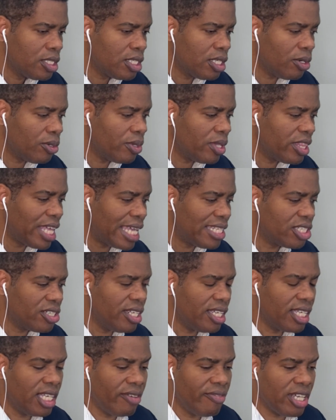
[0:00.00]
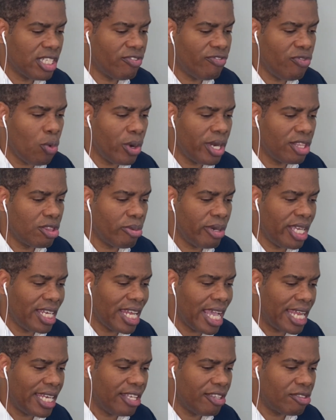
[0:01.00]
So that's going to give us
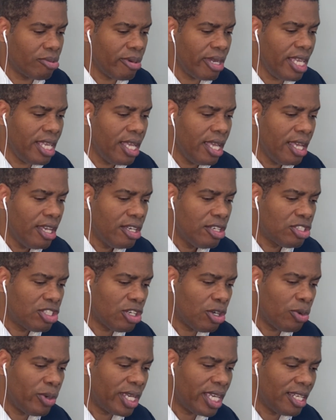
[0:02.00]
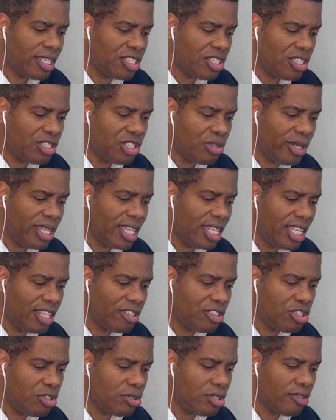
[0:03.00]
43.93. So we can
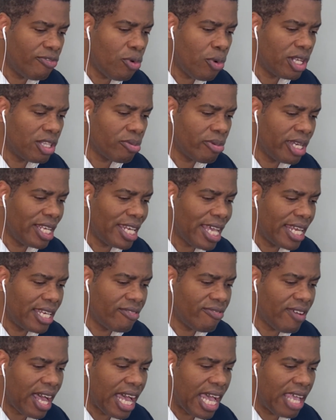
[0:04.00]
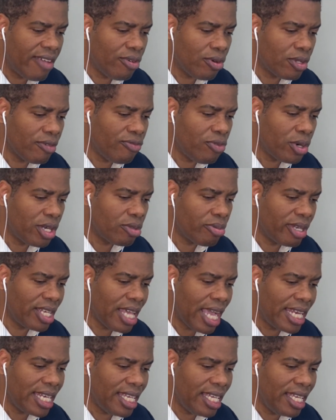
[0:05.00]
either choose the 43.95 or the
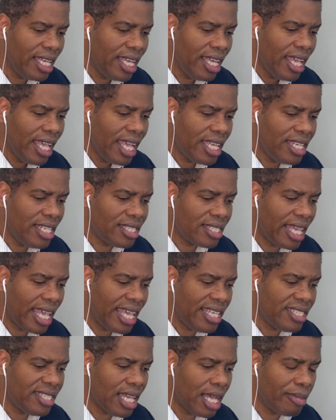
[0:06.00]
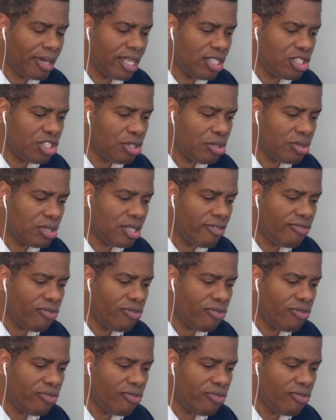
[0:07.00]
43.90. In this case, I'm going to choose the